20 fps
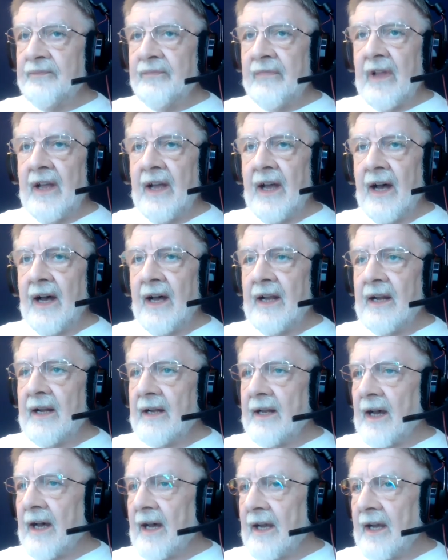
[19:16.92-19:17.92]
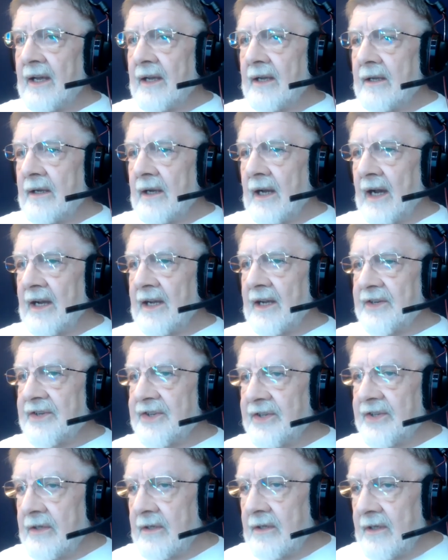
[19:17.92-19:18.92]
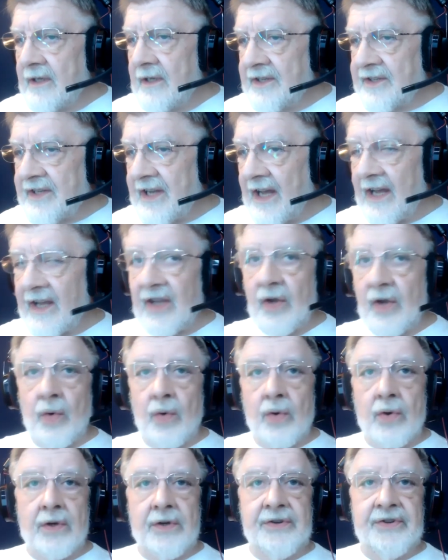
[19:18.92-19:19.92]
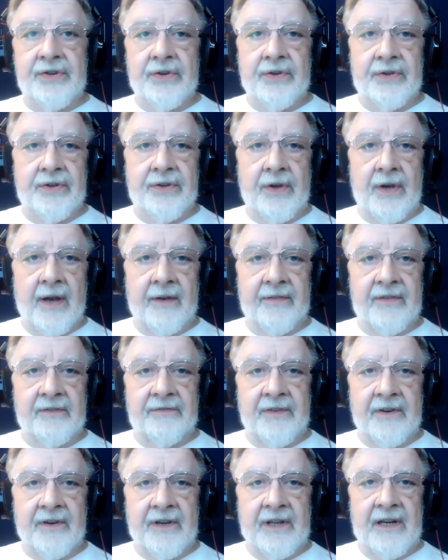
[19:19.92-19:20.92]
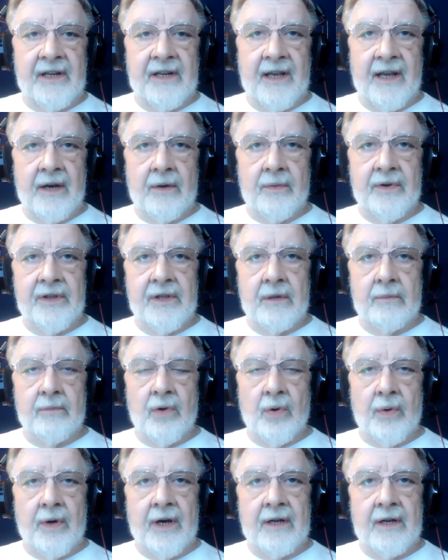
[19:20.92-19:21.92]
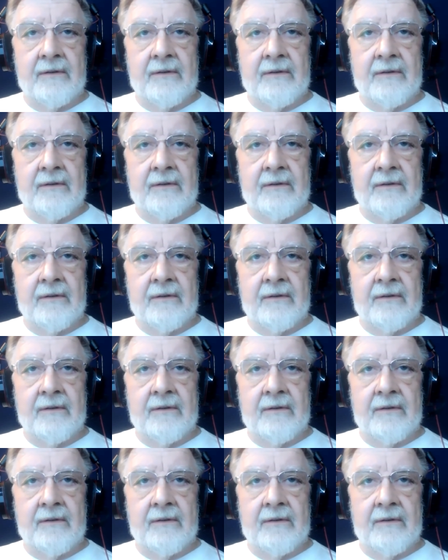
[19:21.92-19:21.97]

And is that yours, or do you have an affiliate account with them, or what?